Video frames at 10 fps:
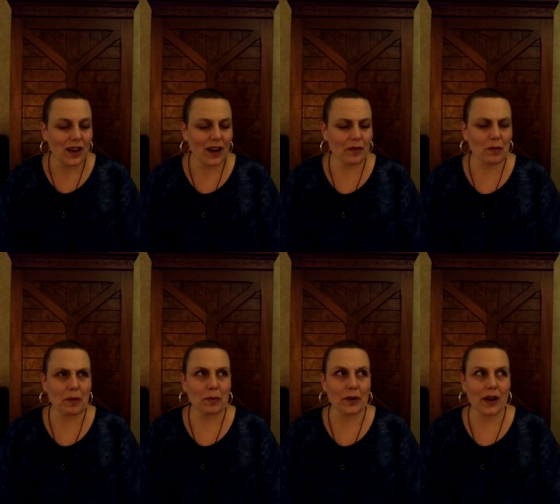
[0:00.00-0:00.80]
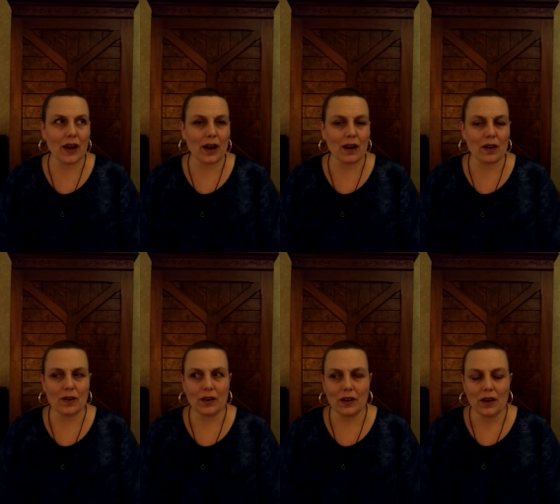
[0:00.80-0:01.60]
I remember
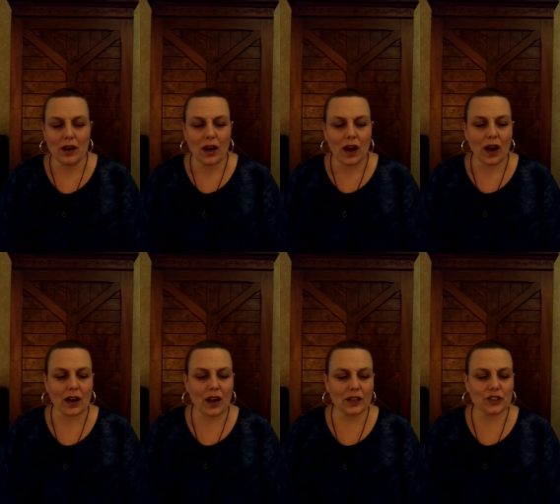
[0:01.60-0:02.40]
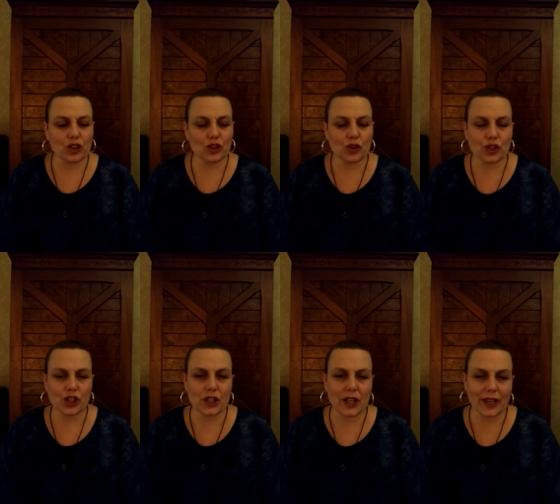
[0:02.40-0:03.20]
now a
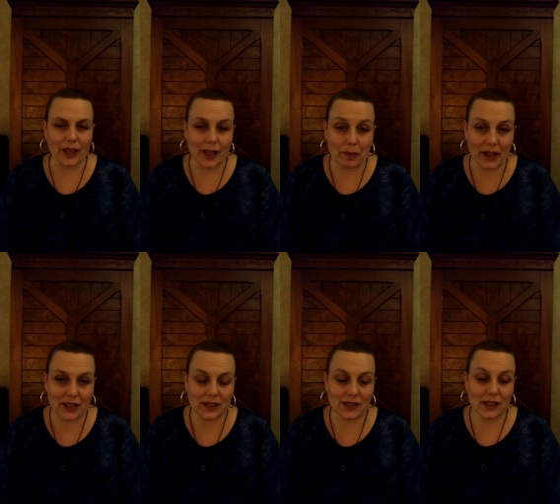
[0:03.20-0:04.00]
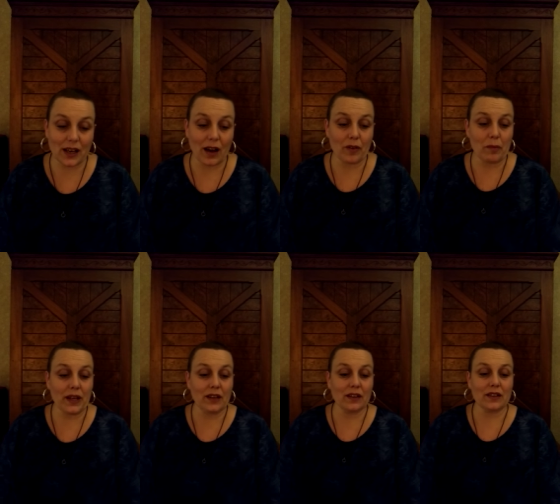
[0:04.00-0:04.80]
constitution that limits the
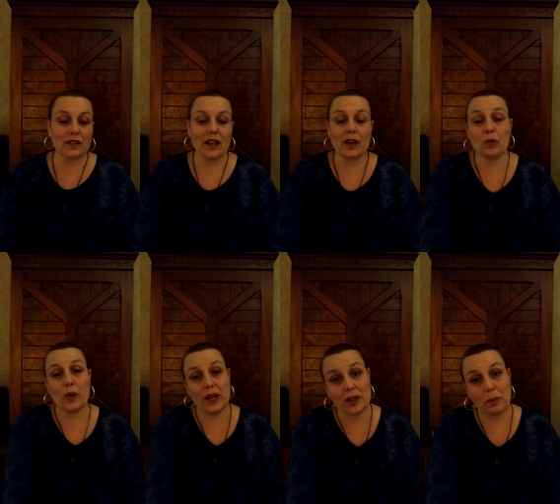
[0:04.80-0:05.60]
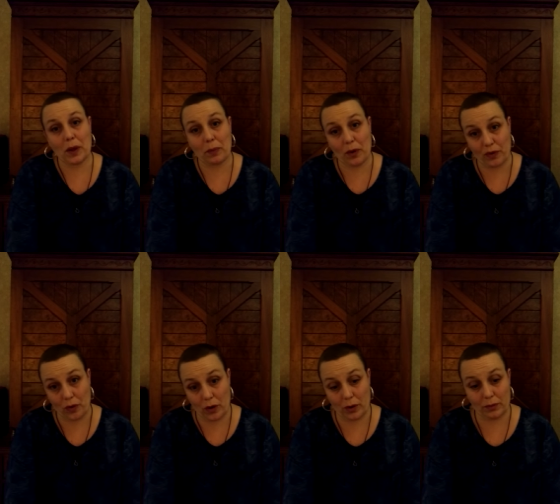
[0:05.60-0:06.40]
government that we, the people,
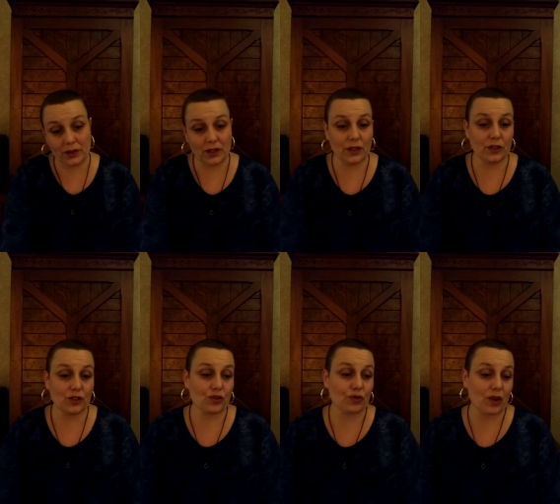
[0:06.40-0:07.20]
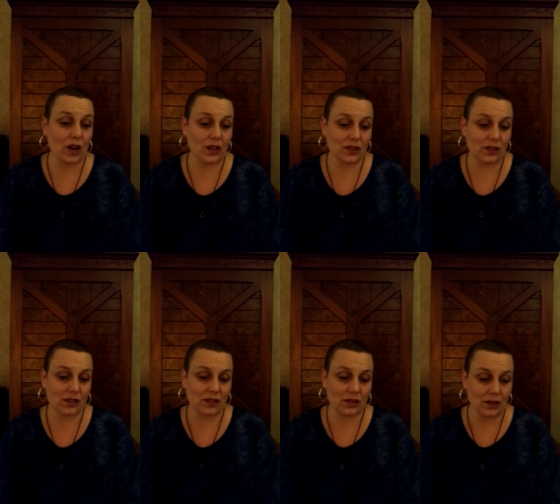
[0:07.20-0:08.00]
formed in
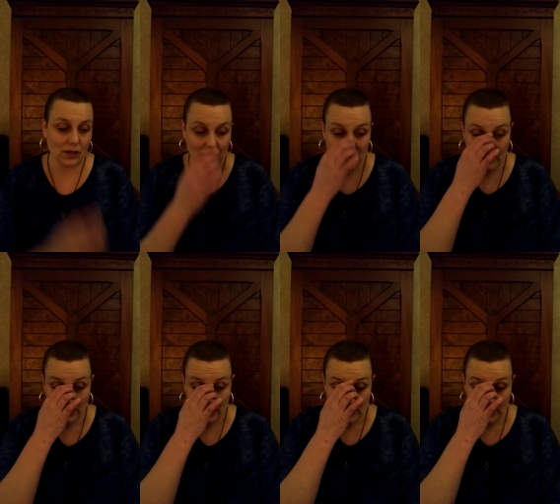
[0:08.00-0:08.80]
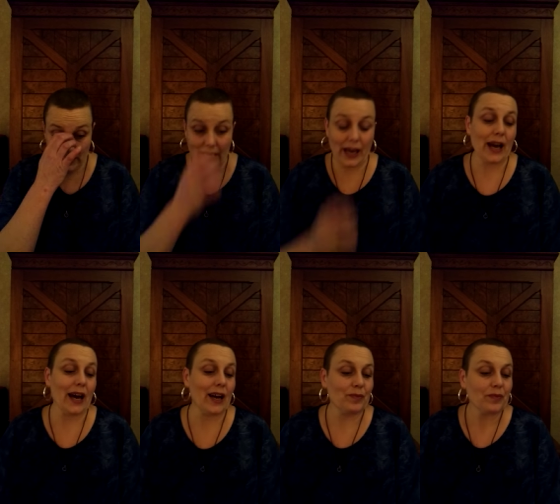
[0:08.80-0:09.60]
trust.
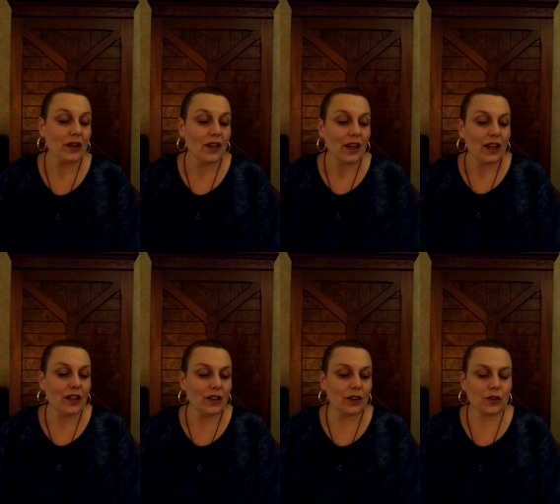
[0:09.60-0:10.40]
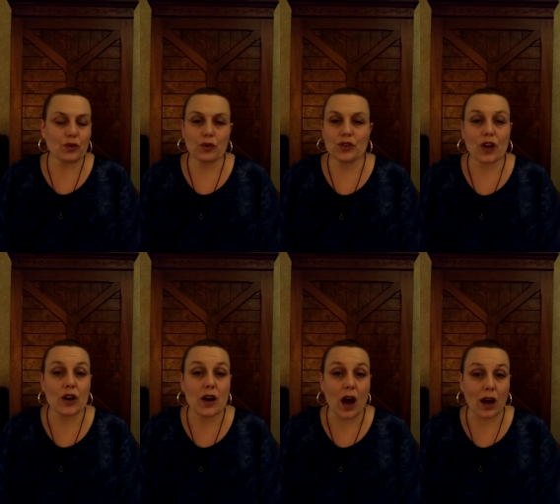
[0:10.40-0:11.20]
Yeah, those rules
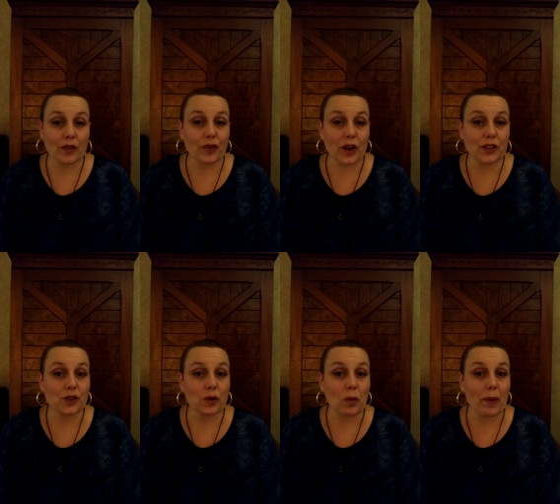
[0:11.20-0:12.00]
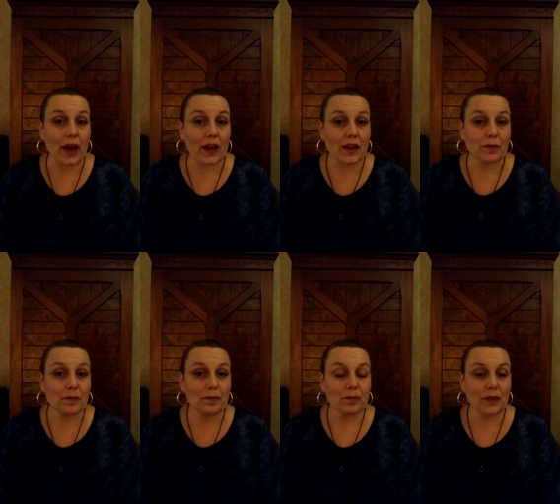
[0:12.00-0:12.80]
are not for us to obey,
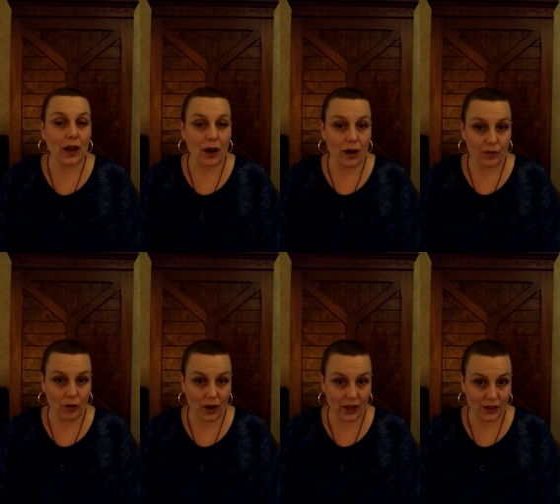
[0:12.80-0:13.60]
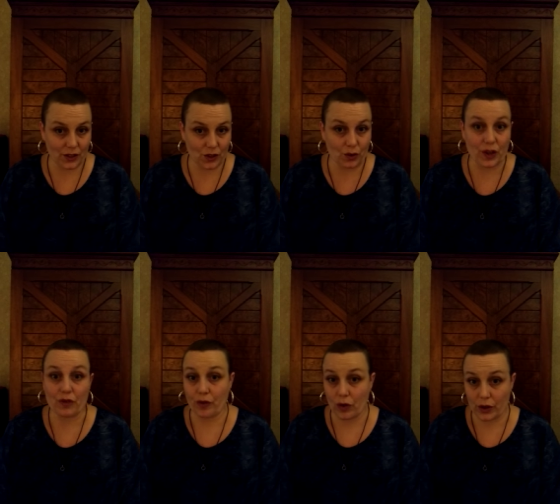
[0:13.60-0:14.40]
they are for us to
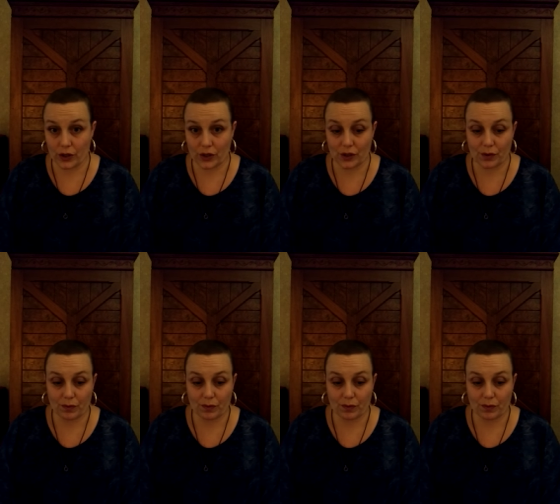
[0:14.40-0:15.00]
enforce.